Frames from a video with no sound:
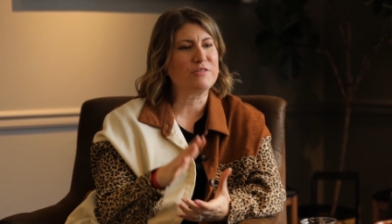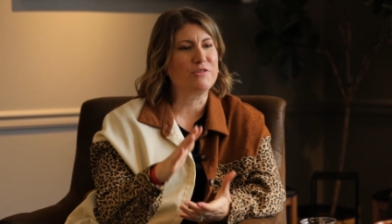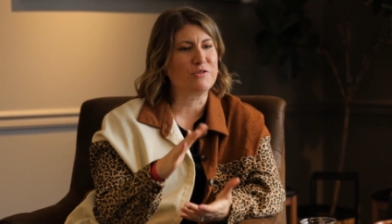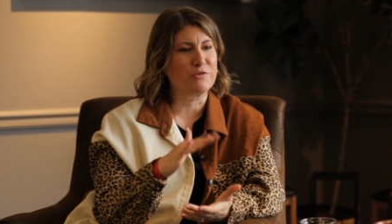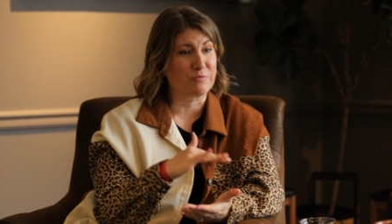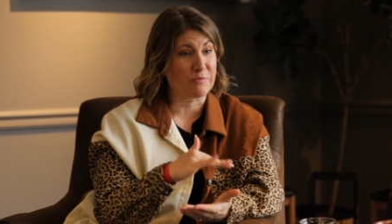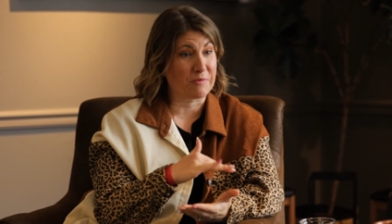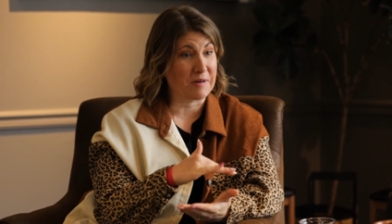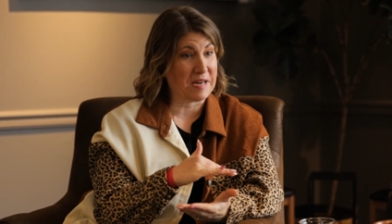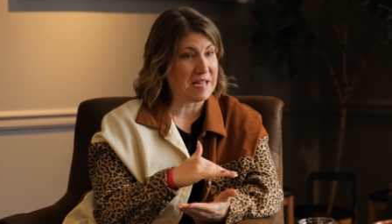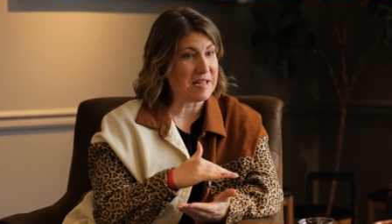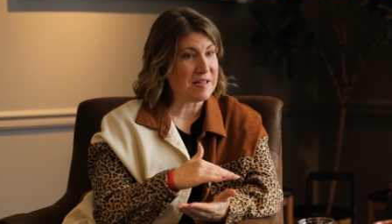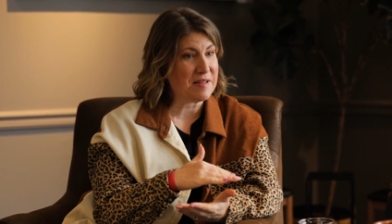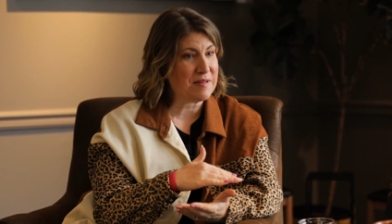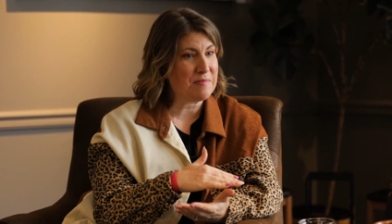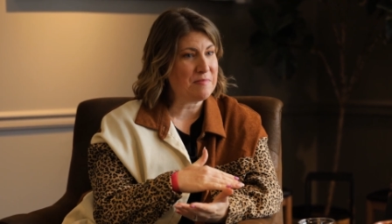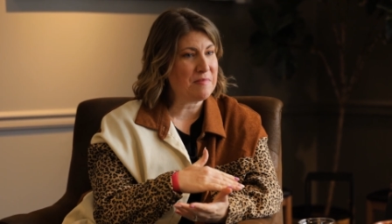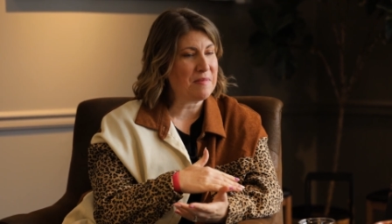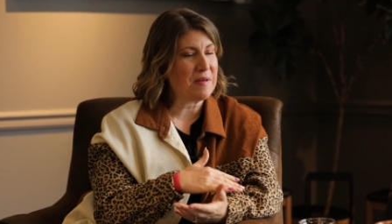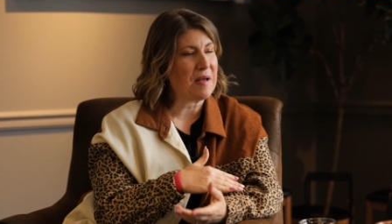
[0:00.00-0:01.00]

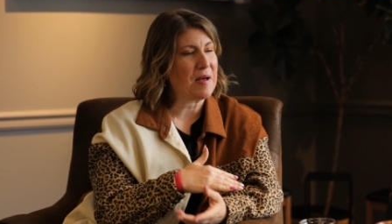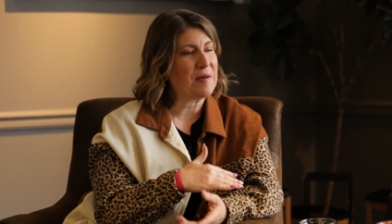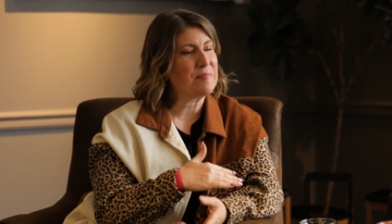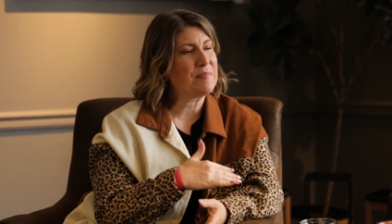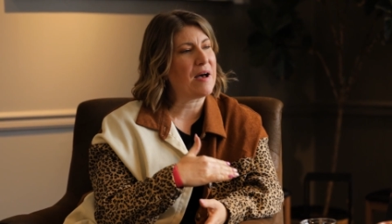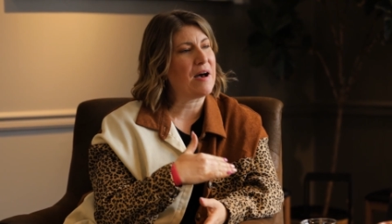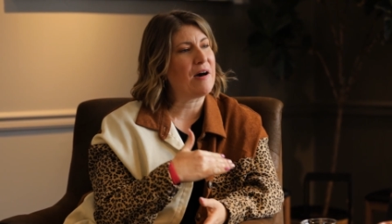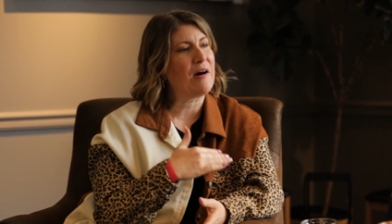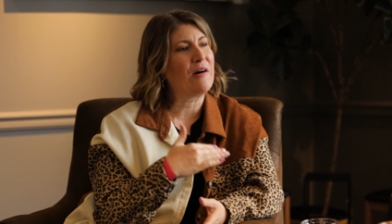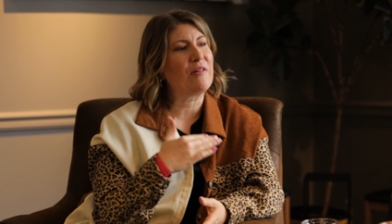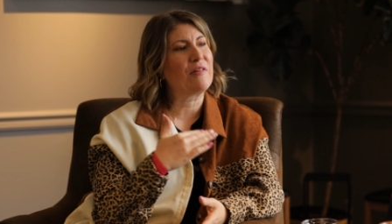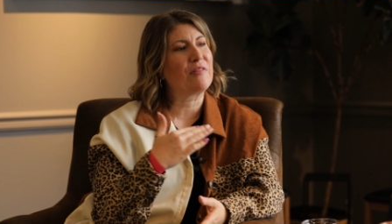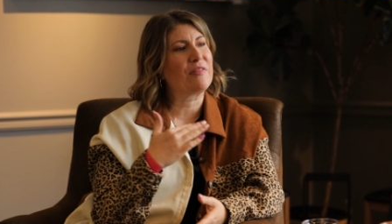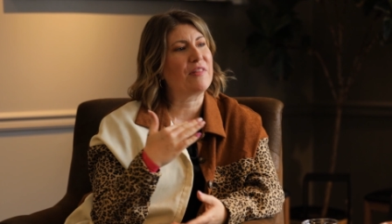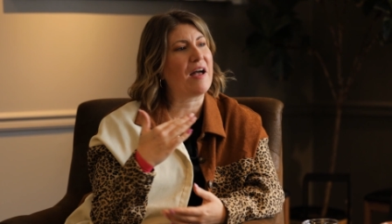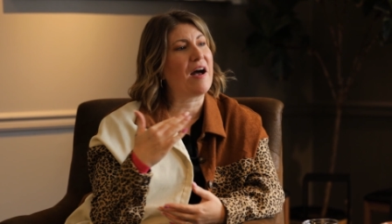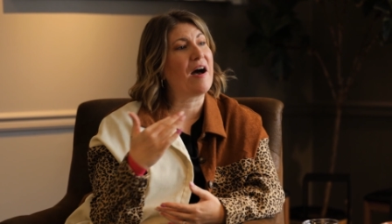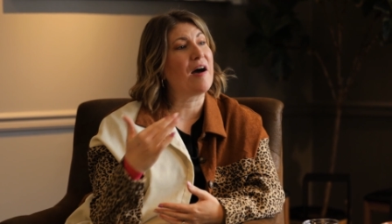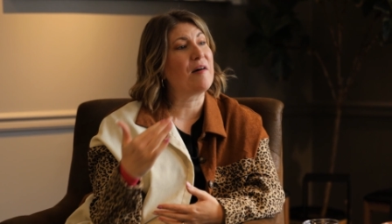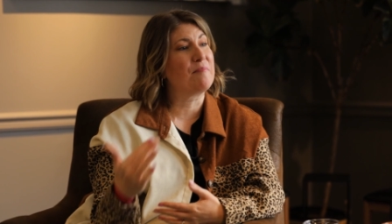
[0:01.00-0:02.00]
dream about
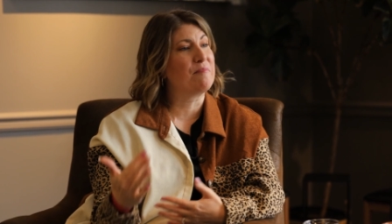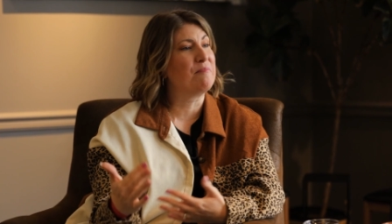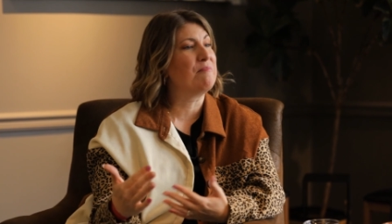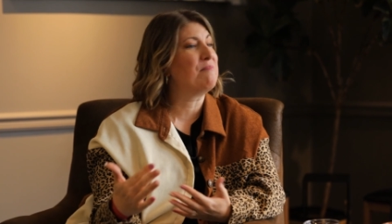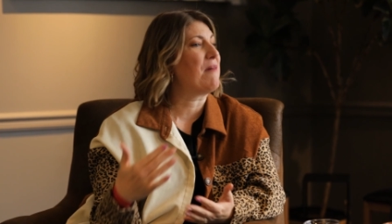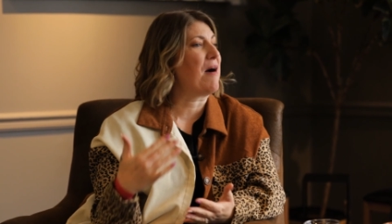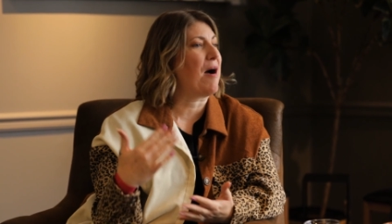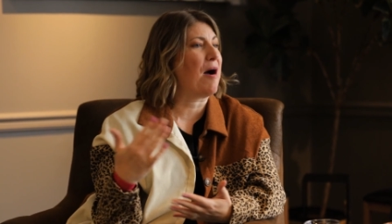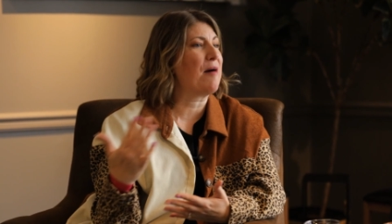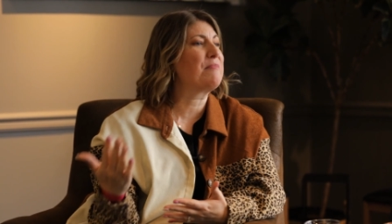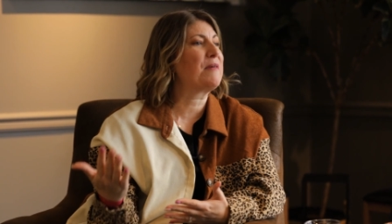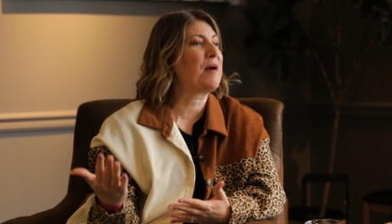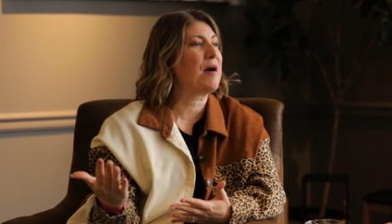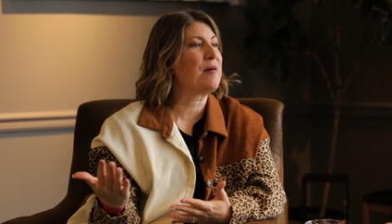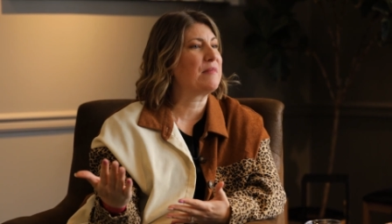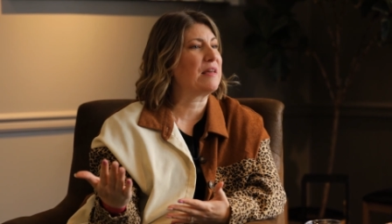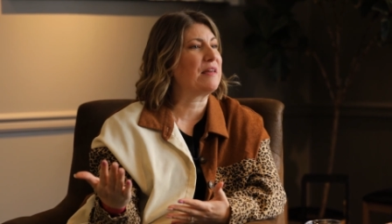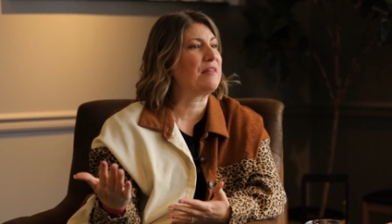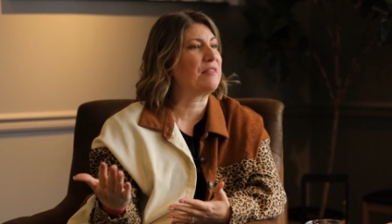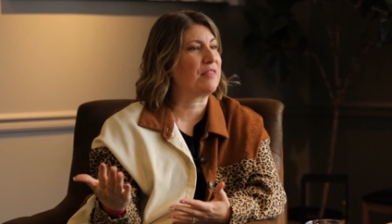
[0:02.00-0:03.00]
the
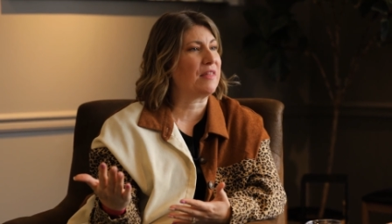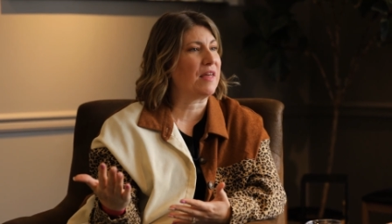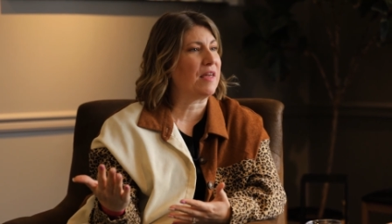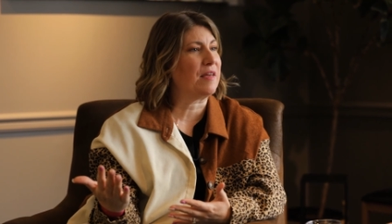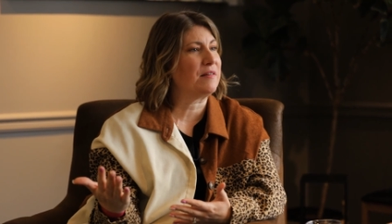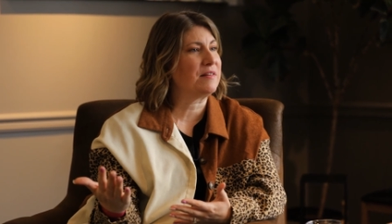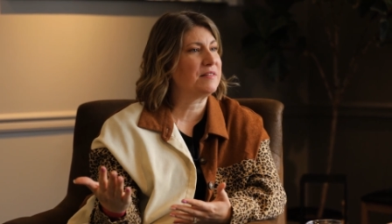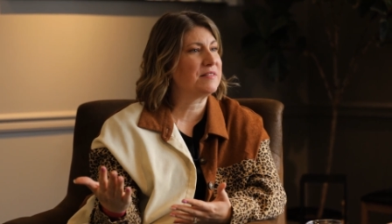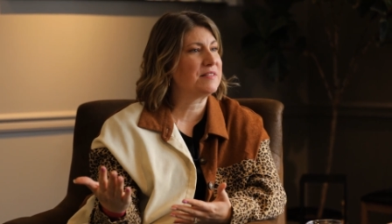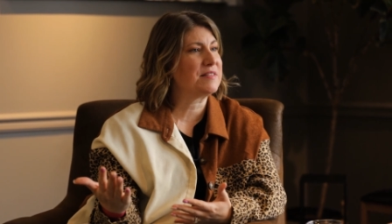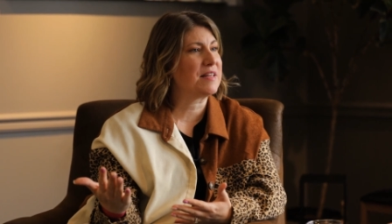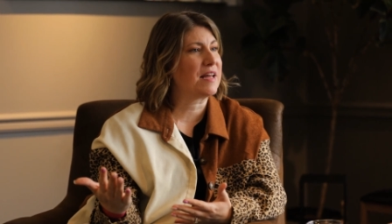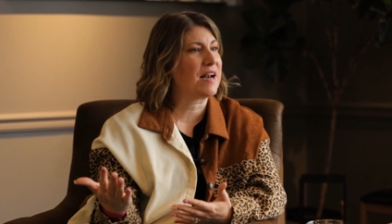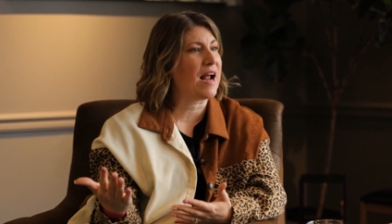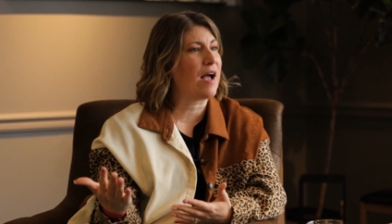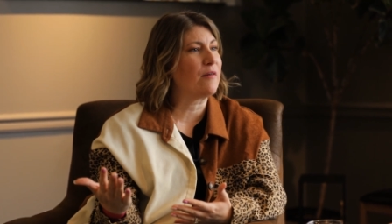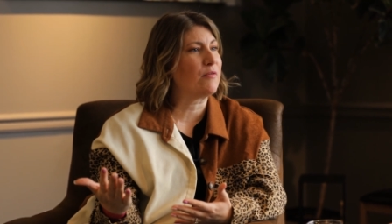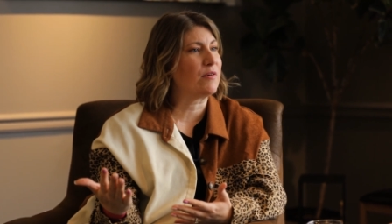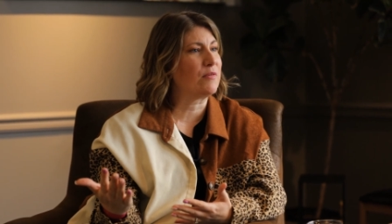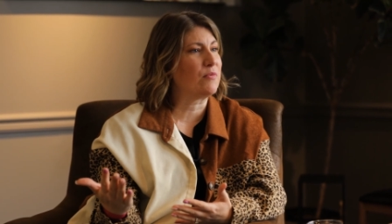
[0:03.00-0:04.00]
upcoming things that
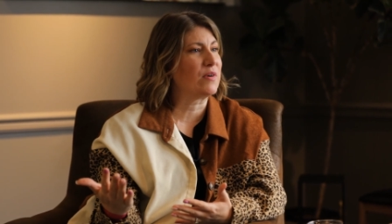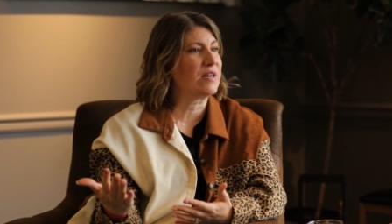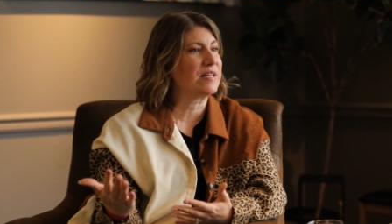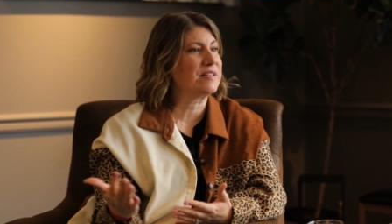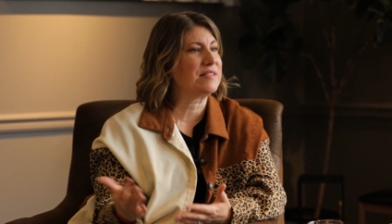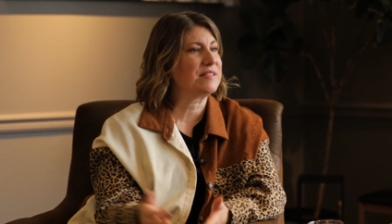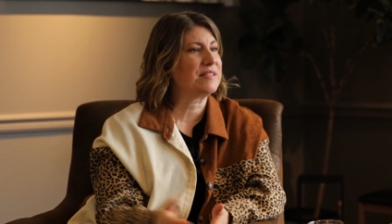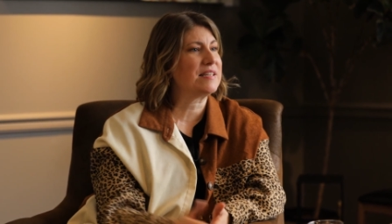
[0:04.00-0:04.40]
I would want to mm-hmm.